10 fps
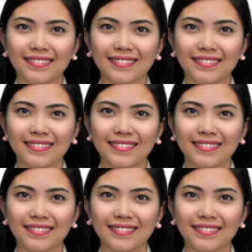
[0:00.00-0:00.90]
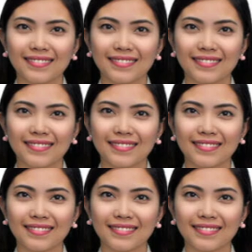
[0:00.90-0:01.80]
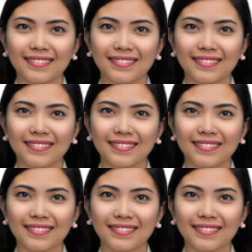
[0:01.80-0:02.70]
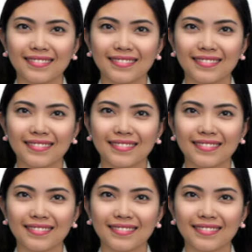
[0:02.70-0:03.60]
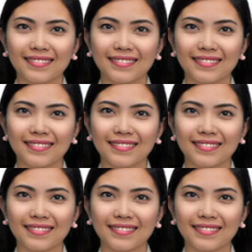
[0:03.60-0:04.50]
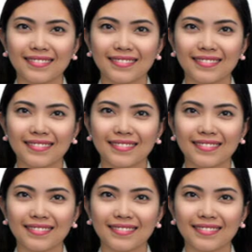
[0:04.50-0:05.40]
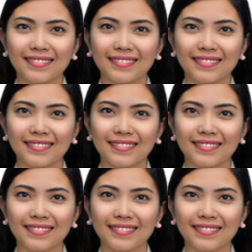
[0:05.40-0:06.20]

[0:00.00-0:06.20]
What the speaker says: The face doesn't move, so there is nothing to read.